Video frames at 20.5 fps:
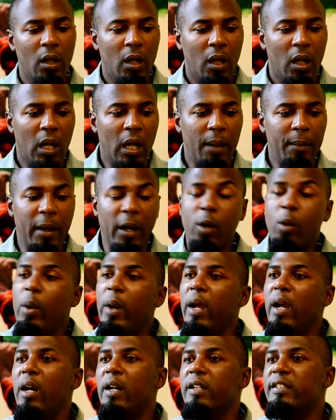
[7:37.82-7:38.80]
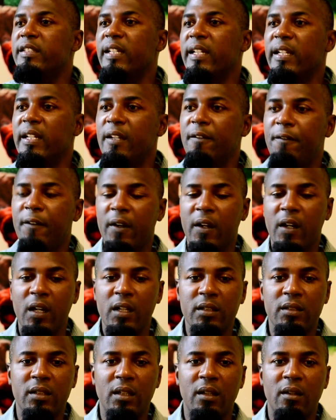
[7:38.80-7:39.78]
acquire a
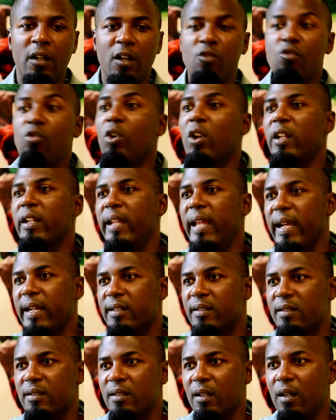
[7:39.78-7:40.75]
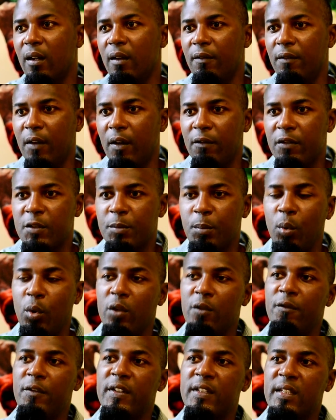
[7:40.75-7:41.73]
significant Rolodex of
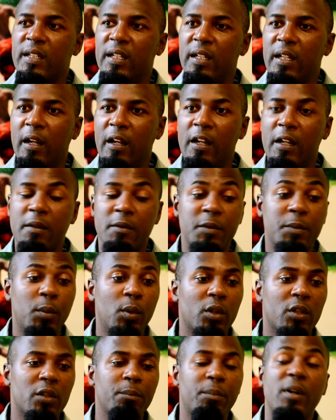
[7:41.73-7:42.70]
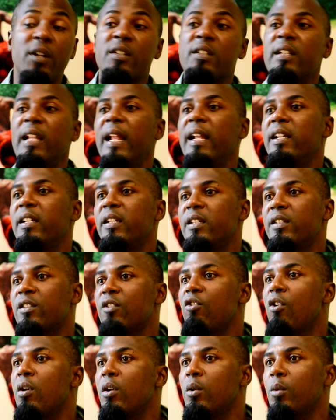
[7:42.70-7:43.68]
sporting personalities
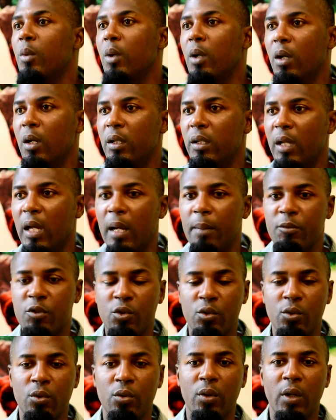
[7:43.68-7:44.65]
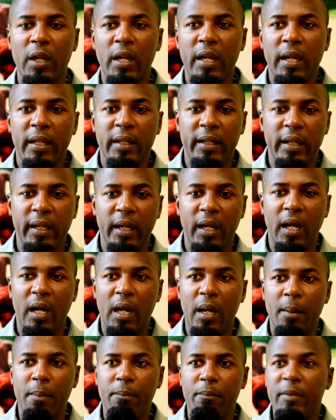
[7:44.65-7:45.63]
around the world through the
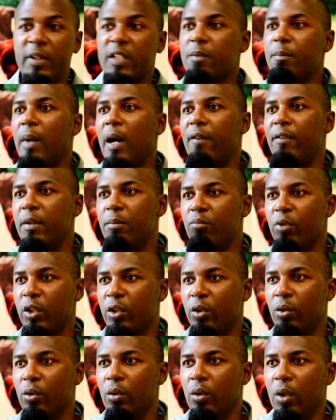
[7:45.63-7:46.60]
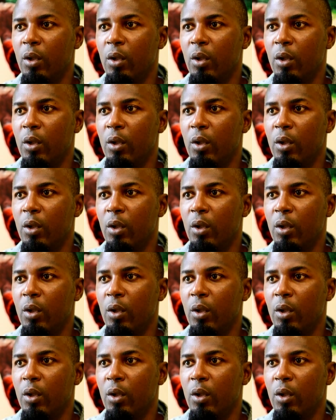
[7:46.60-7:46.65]
Miss Margaret Brito,